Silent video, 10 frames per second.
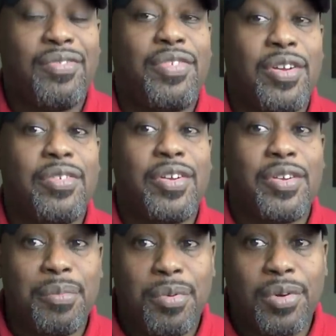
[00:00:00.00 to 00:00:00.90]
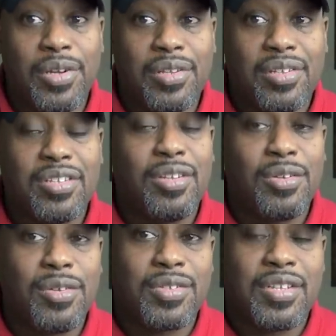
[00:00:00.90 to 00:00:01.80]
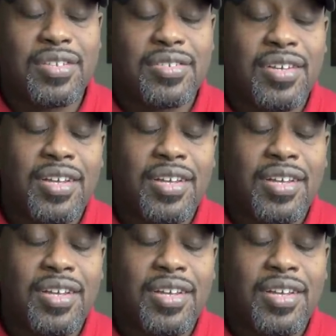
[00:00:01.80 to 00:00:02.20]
Very, very important to know those things.